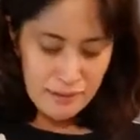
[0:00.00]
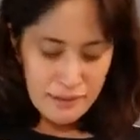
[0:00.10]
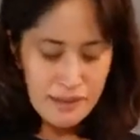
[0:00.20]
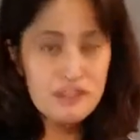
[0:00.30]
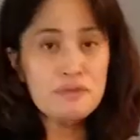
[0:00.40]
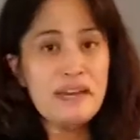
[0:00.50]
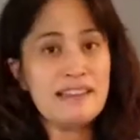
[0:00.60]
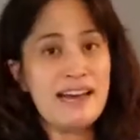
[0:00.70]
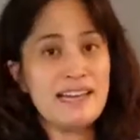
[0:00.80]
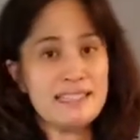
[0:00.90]
here's my
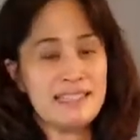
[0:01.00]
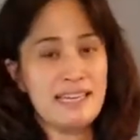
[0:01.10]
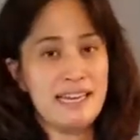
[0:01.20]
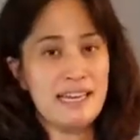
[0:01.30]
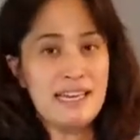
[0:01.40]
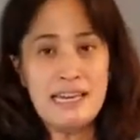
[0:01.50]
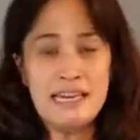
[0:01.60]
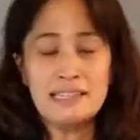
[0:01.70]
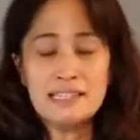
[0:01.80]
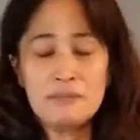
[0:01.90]
last thing.
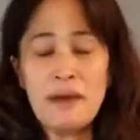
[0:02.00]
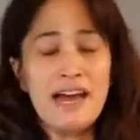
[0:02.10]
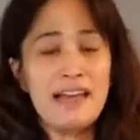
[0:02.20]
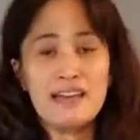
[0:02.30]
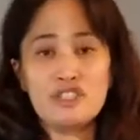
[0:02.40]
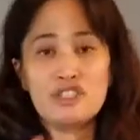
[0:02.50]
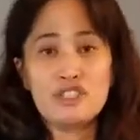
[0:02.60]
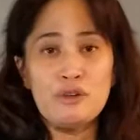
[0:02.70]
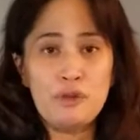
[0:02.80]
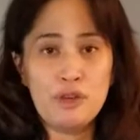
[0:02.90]
This bag is
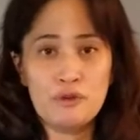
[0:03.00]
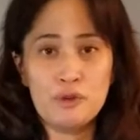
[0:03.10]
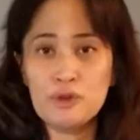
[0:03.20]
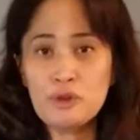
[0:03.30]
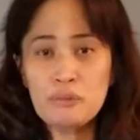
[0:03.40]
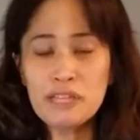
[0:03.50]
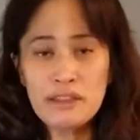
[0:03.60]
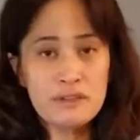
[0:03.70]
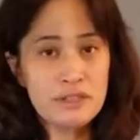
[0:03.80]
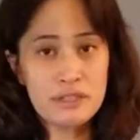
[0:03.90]
so beautiful. Normally,
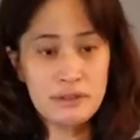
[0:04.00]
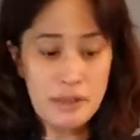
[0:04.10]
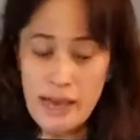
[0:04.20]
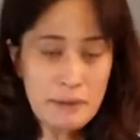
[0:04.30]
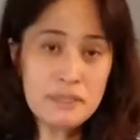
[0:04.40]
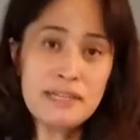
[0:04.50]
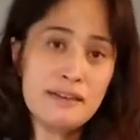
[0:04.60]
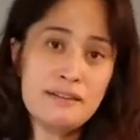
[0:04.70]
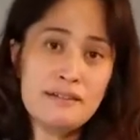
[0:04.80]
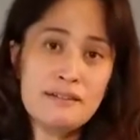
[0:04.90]
there's absolutely,
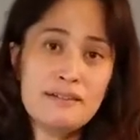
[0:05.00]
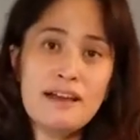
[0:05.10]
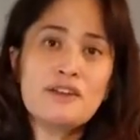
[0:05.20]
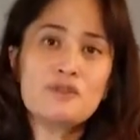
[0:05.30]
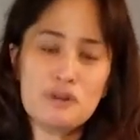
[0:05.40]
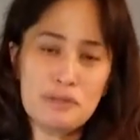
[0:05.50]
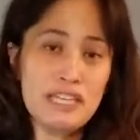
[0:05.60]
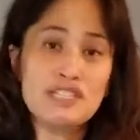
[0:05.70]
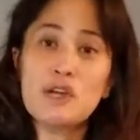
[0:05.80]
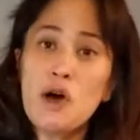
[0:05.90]
not normally,
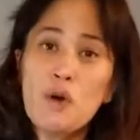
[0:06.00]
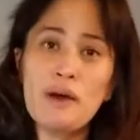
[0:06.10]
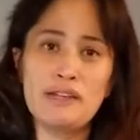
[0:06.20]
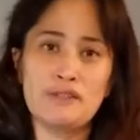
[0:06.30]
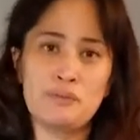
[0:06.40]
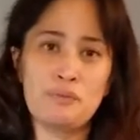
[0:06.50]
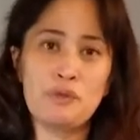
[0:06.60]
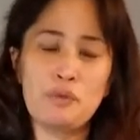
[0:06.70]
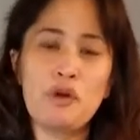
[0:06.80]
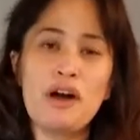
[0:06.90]
just always, their
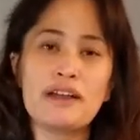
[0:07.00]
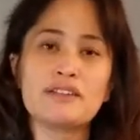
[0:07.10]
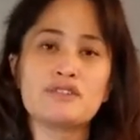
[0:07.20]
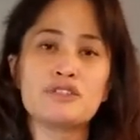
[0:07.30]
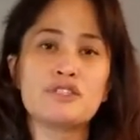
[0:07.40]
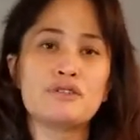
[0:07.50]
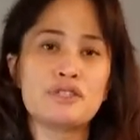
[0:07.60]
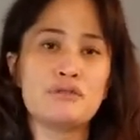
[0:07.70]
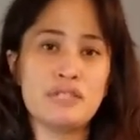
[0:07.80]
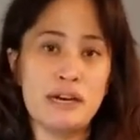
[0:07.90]
products are so
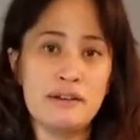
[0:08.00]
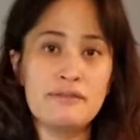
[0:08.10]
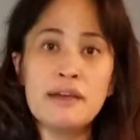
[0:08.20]
tough.